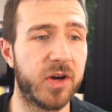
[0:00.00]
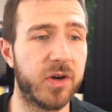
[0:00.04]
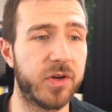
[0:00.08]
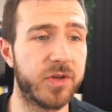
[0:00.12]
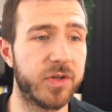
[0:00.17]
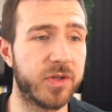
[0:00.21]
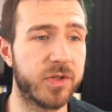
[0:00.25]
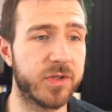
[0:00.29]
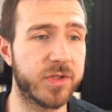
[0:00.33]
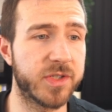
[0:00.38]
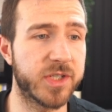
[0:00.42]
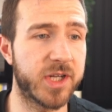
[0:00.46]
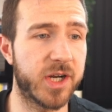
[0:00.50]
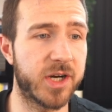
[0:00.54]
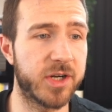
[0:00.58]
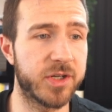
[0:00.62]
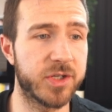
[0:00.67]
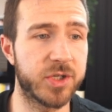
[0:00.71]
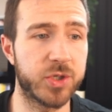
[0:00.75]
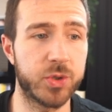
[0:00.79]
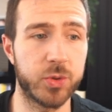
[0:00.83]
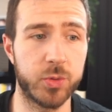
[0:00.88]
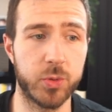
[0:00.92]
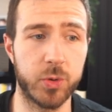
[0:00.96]
Those are
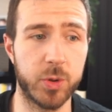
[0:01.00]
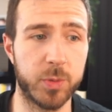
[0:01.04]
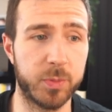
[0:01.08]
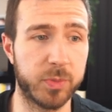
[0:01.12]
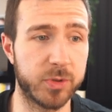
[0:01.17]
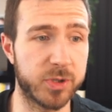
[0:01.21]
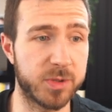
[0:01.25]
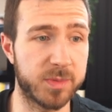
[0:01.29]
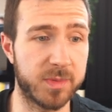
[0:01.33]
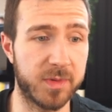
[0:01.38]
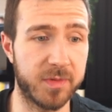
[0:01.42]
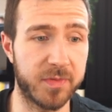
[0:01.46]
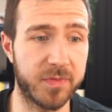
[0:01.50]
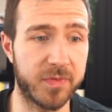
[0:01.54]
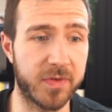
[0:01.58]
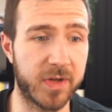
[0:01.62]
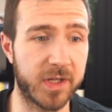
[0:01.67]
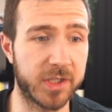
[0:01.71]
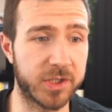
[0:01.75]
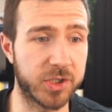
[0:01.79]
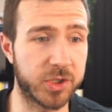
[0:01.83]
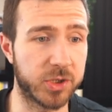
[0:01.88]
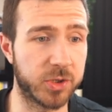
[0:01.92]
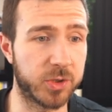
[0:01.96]
two composable
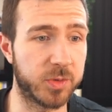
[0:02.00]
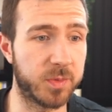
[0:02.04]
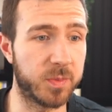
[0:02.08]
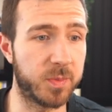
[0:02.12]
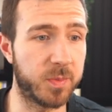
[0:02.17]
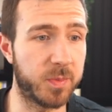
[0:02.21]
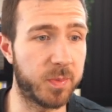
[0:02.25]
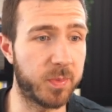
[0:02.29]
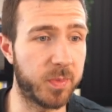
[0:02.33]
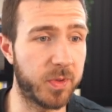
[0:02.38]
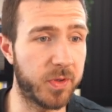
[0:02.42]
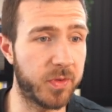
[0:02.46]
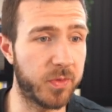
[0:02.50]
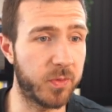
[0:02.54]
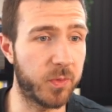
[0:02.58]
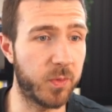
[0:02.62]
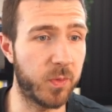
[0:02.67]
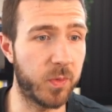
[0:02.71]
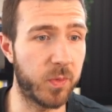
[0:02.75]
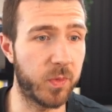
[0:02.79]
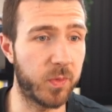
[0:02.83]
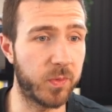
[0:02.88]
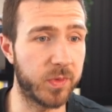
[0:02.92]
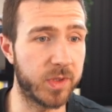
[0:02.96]
functions, but
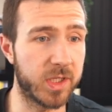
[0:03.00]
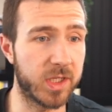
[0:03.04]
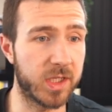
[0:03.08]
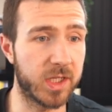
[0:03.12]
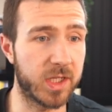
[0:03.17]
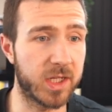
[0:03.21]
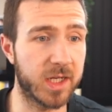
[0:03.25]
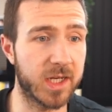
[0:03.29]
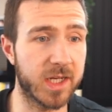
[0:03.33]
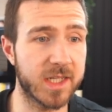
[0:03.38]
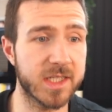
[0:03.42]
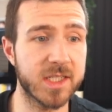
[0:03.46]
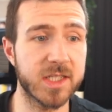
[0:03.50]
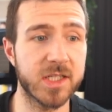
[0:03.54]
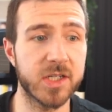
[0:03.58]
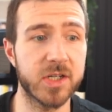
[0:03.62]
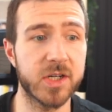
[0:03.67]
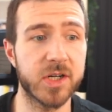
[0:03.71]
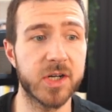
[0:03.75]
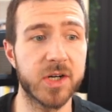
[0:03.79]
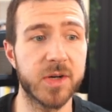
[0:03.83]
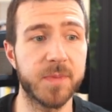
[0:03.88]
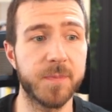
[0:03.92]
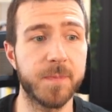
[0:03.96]
the
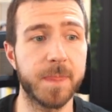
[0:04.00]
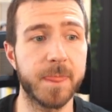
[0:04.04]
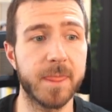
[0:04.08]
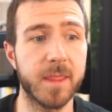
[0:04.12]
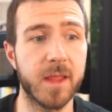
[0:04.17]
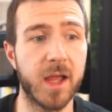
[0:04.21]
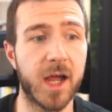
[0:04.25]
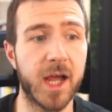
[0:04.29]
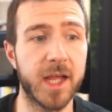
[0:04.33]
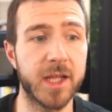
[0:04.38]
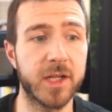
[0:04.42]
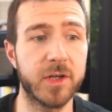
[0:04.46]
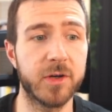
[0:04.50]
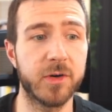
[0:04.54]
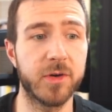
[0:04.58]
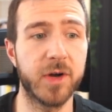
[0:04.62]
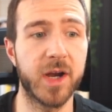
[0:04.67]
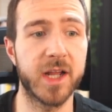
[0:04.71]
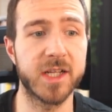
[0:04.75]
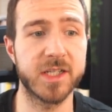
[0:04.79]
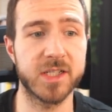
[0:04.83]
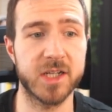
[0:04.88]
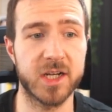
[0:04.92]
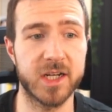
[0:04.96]
cluster icon
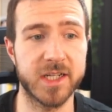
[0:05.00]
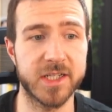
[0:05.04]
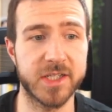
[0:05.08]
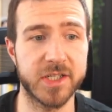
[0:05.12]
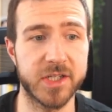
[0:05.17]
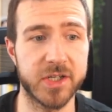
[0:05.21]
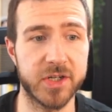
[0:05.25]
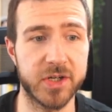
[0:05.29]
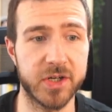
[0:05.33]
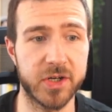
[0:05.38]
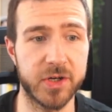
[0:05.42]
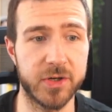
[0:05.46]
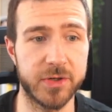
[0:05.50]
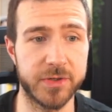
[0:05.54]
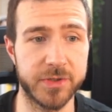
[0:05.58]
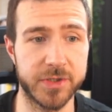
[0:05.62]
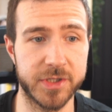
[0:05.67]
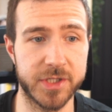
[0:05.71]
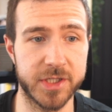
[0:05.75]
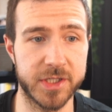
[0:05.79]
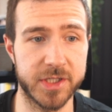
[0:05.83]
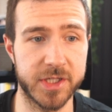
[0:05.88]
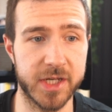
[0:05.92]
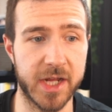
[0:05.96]
as cluster
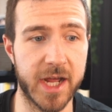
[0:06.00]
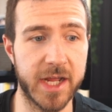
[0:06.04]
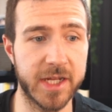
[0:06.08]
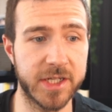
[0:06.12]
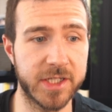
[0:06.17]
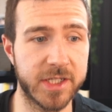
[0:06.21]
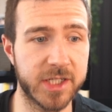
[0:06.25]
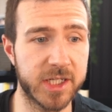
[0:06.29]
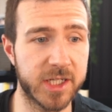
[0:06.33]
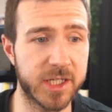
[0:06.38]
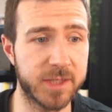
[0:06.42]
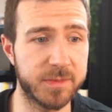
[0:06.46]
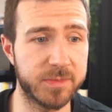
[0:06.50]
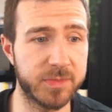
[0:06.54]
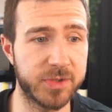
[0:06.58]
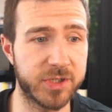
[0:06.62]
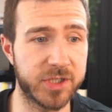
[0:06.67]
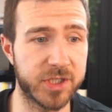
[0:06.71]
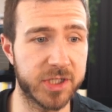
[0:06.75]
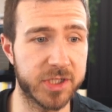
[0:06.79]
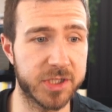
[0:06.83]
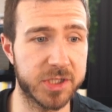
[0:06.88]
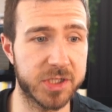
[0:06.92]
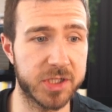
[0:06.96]
content item
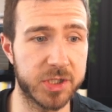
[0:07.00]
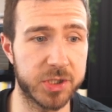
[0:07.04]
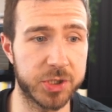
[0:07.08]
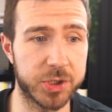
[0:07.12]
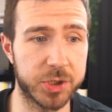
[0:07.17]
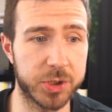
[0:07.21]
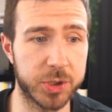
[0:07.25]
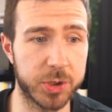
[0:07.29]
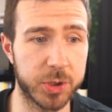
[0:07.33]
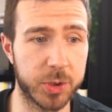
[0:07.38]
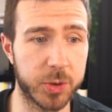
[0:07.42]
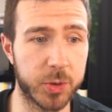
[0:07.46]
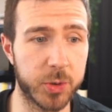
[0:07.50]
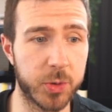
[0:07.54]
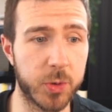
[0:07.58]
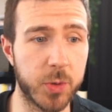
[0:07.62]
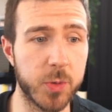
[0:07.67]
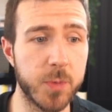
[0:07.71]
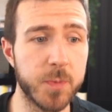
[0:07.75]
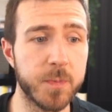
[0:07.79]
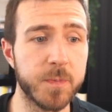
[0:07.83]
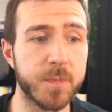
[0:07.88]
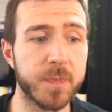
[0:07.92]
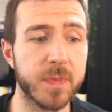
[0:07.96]
just
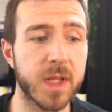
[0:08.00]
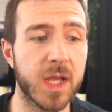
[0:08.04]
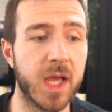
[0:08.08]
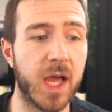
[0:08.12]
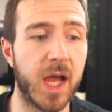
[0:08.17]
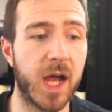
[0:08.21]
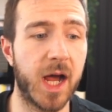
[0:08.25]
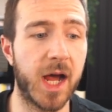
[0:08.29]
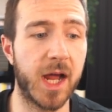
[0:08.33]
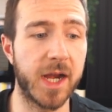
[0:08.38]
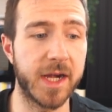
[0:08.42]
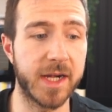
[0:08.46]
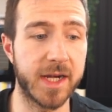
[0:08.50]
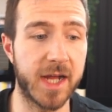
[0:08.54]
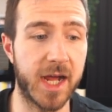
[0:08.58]
show an